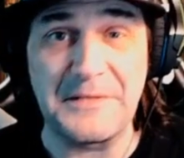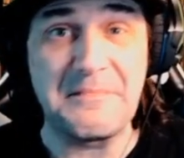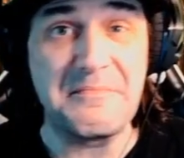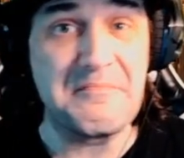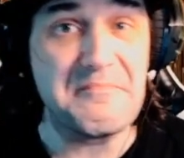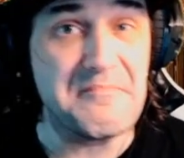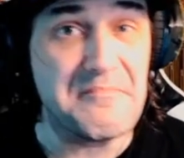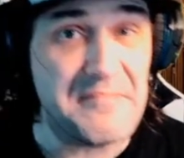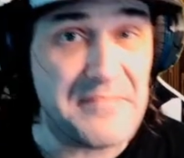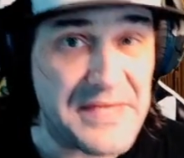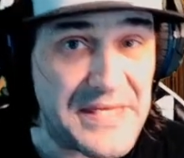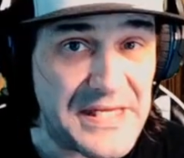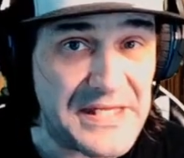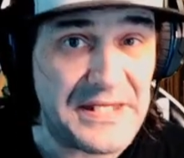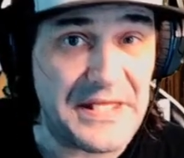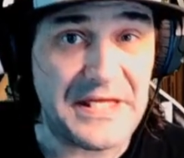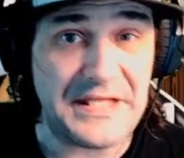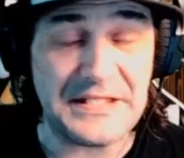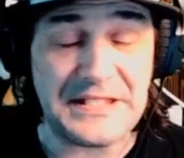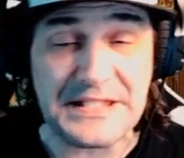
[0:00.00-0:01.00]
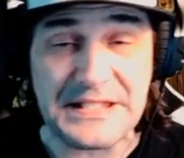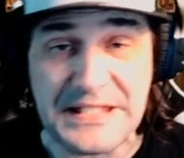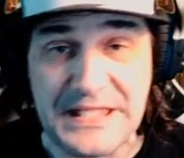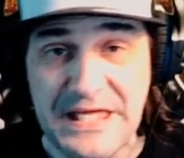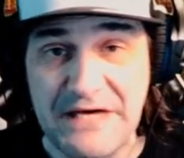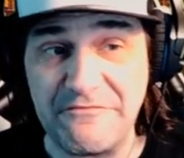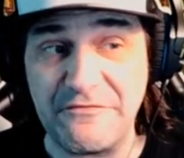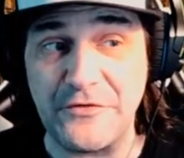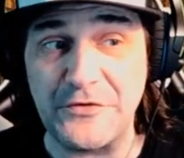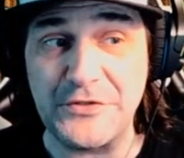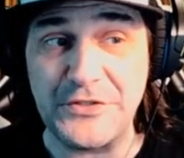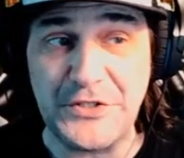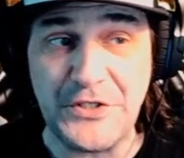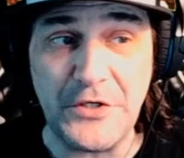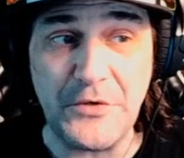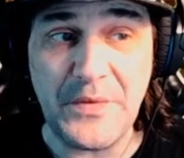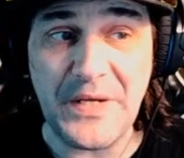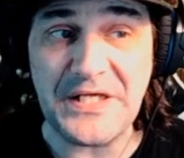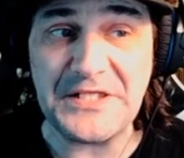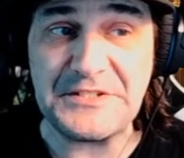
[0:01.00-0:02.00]
mid-level
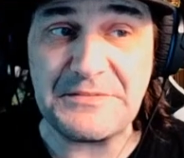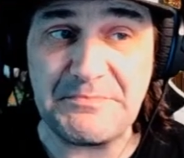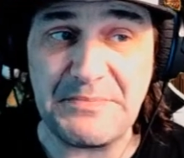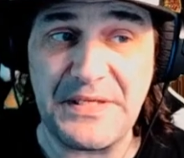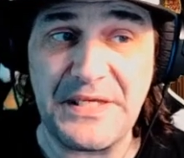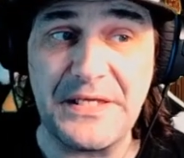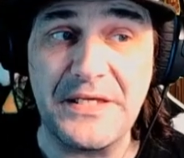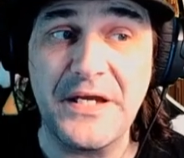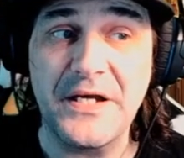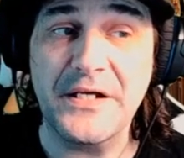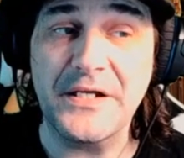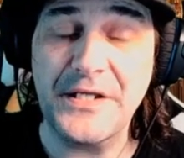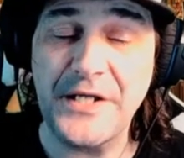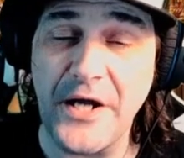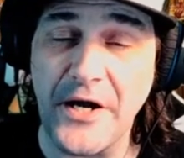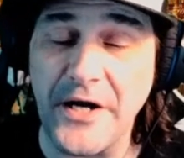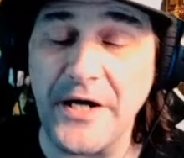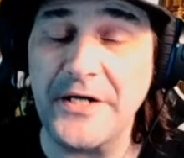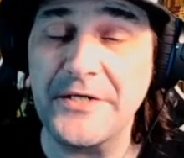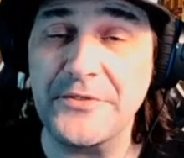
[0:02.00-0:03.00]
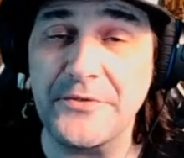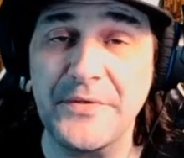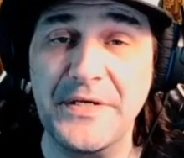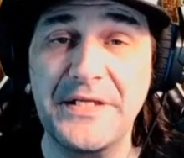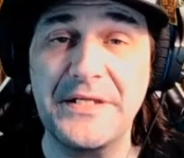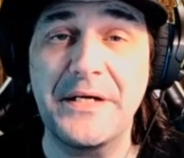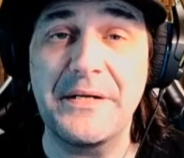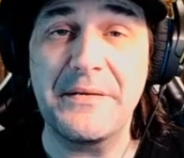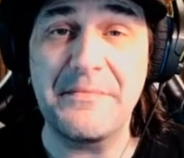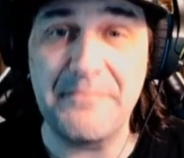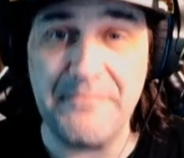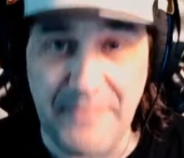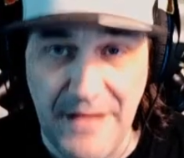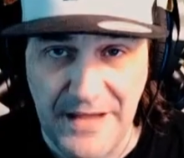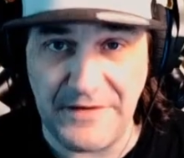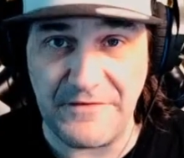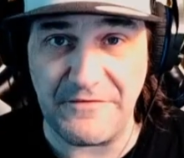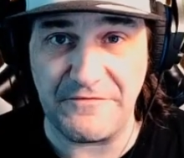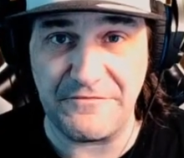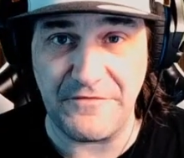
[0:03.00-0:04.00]
USB cardioid
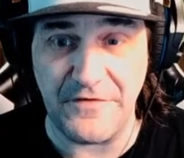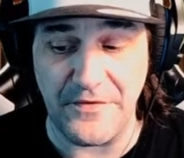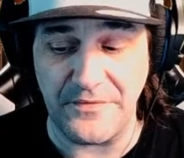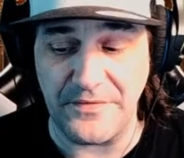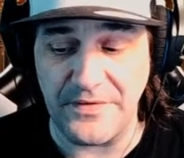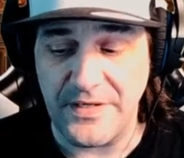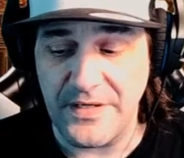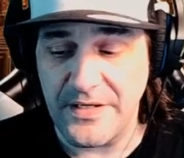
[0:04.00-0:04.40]
microphone.